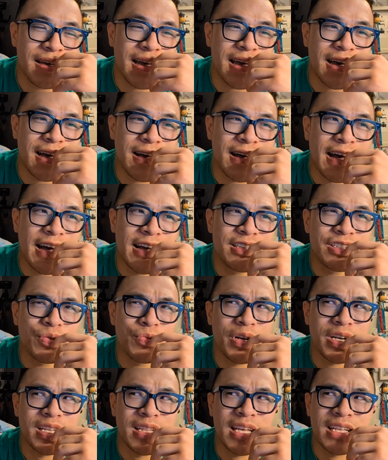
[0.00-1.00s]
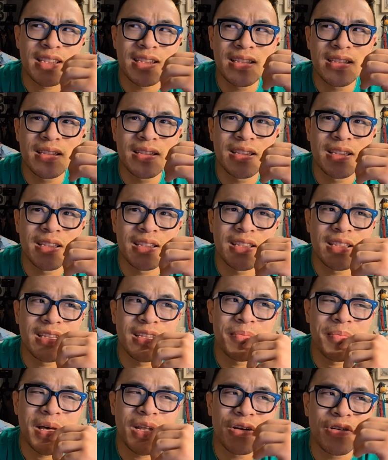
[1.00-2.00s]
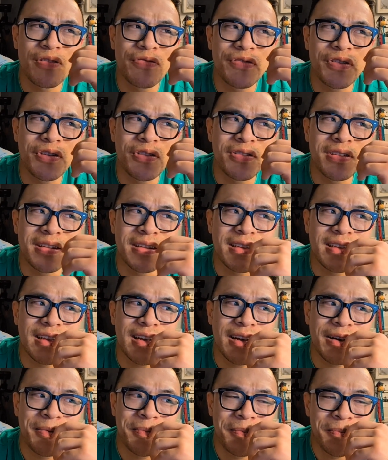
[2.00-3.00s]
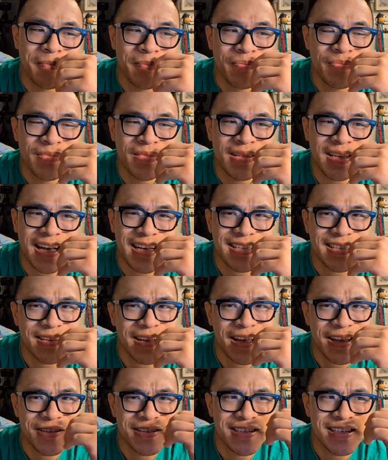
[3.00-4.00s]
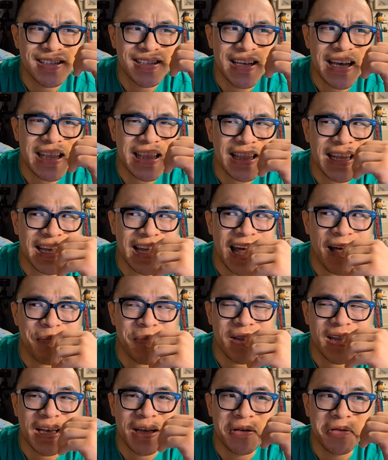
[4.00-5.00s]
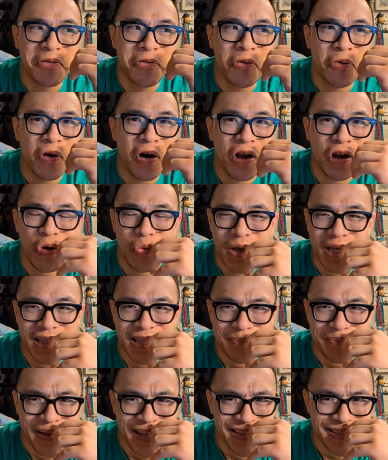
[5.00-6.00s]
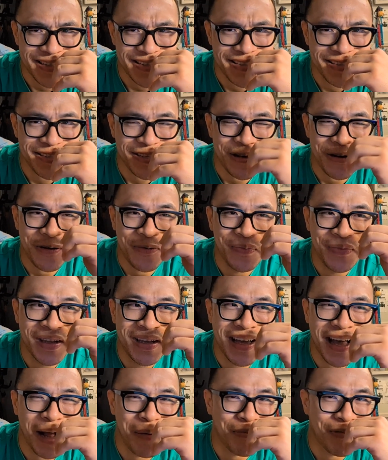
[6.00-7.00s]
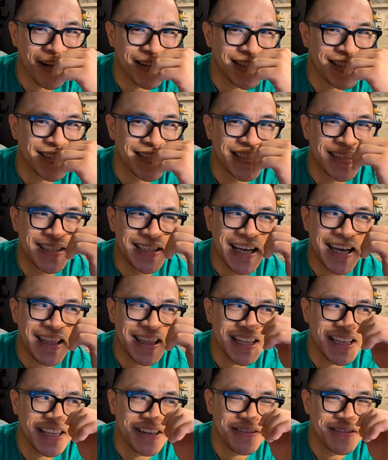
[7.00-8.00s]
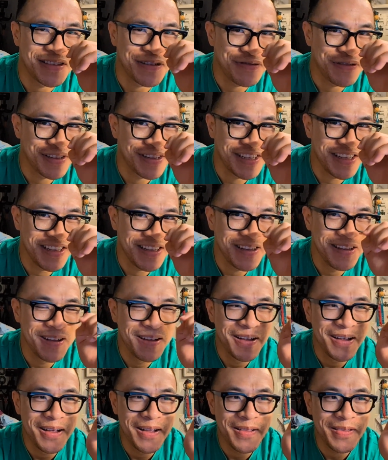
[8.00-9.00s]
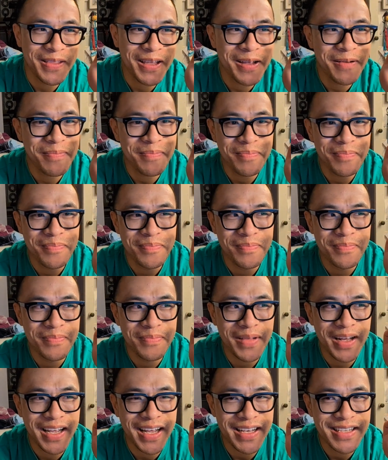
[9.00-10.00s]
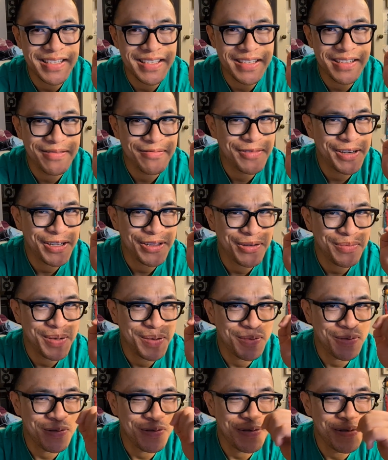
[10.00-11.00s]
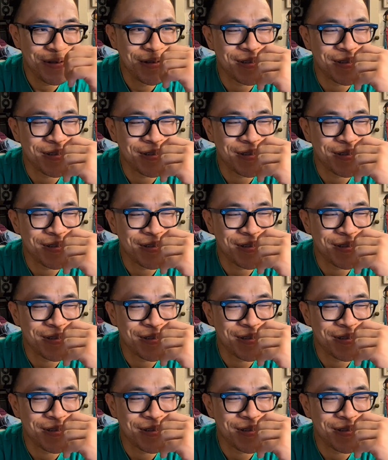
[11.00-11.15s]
I also work in like the medical field, and I see death like happen like on a weekly basis, so I process death a little differently than I guess regular people.